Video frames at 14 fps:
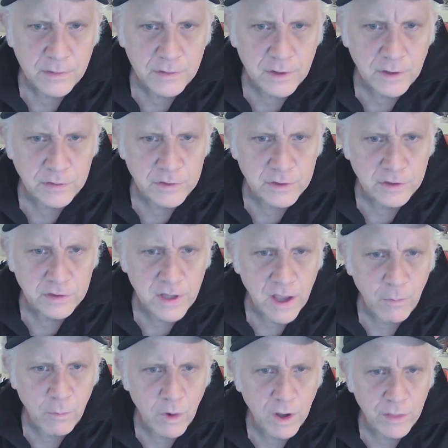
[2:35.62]
said, "There's
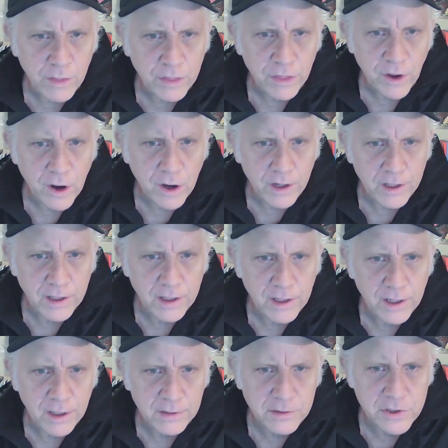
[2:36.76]
just that one thought. I
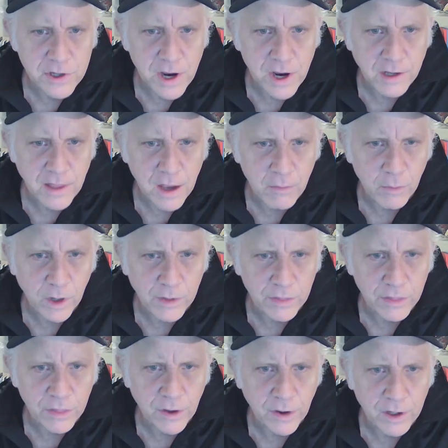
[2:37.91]
can't shake that
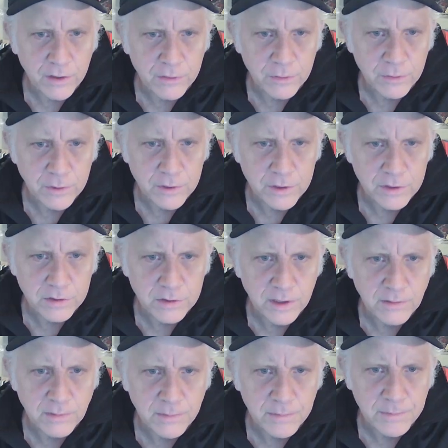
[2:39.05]
one thought," is what she
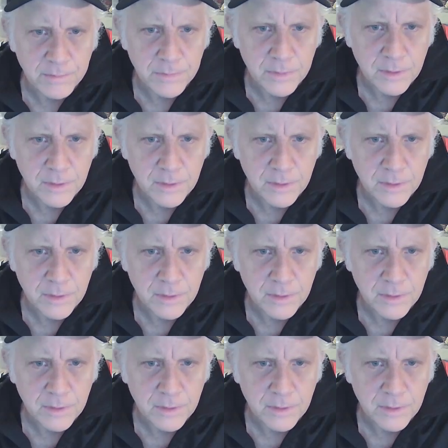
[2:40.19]
said.